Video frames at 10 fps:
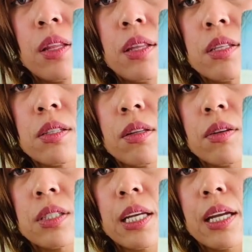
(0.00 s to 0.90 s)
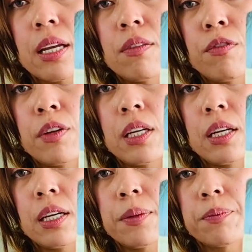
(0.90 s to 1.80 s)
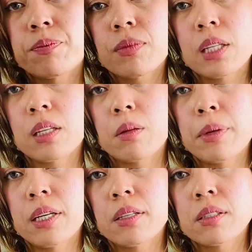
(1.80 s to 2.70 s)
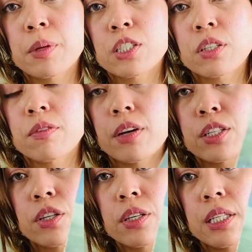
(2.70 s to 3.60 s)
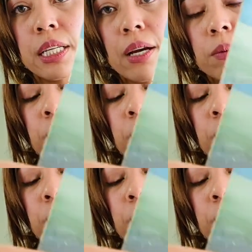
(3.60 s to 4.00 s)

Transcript: this looks like infinity a little bit, especially if I turn it down.